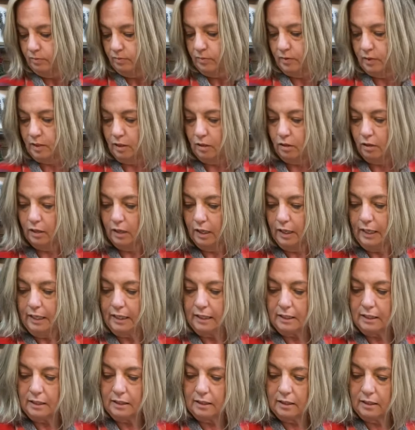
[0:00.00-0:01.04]
All right.
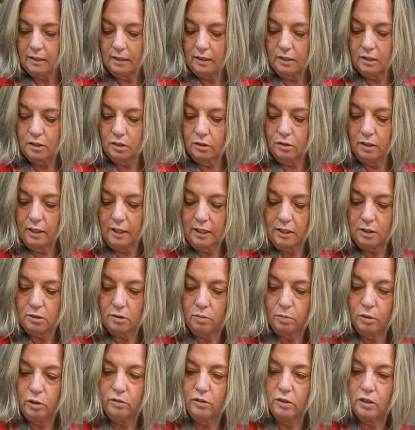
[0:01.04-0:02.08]
So next we're
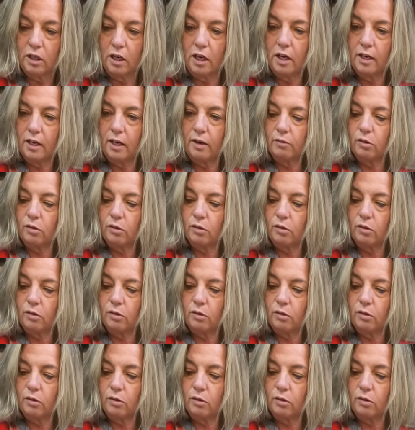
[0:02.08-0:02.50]
moving on, I'm